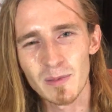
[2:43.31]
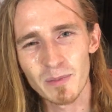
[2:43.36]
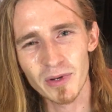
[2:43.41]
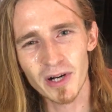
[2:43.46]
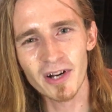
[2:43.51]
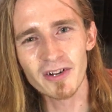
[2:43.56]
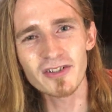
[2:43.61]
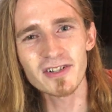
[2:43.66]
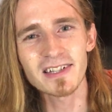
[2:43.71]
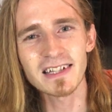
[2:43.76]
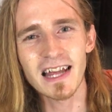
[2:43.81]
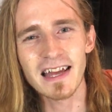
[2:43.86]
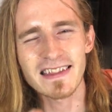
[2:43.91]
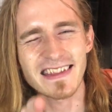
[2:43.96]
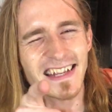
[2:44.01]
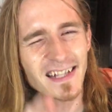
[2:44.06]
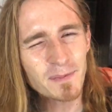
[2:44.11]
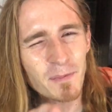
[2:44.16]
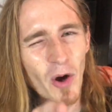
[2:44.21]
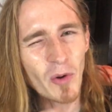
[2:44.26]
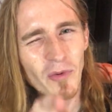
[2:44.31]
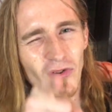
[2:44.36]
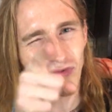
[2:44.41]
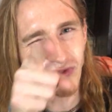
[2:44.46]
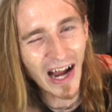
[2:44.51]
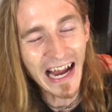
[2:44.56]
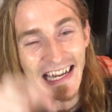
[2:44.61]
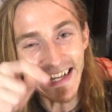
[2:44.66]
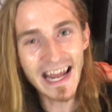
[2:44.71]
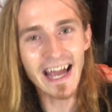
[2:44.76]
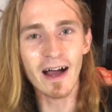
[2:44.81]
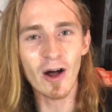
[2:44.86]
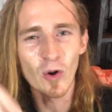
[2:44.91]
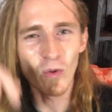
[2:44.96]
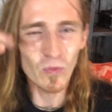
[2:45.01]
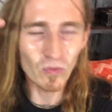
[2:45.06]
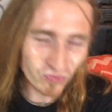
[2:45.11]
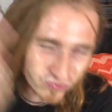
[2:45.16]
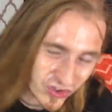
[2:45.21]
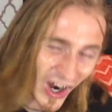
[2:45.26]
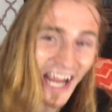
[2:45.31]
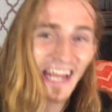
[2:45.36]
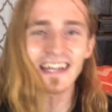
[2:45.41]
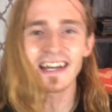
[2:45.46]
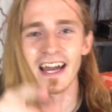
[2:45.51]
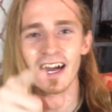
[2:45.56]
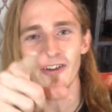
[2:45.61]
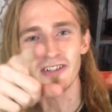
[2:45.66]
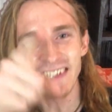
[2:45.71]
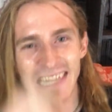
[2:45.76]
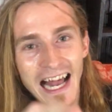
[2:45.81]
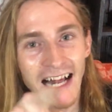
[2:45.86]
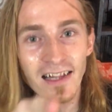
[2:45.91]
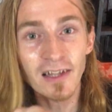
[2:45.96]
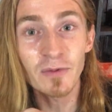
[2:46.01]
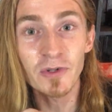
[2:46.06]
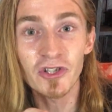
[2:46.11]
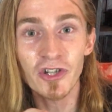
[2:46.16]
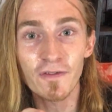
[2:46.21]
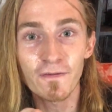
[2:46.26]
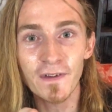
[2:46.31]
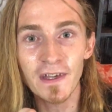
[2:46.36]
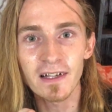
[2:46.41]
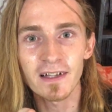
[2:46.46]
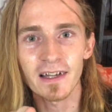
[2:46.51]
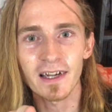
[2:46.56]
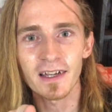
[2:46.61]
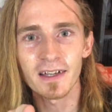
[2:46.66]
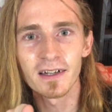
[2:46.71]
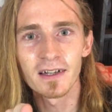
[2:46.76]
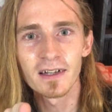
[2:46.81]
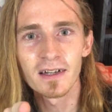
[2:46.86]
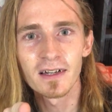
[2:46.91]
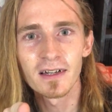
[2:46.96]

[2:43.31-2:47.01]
But understand, this moment right now, exactly what you're feeling,